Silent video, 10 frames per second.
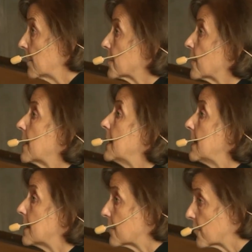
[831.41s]
So they
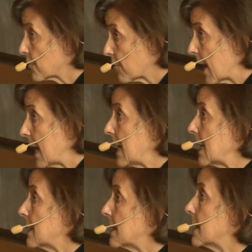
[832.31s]
need to
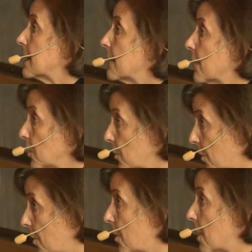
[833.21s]
train in the
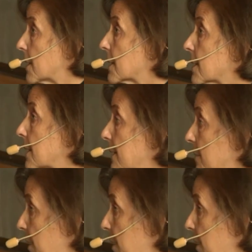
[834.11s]
laws and the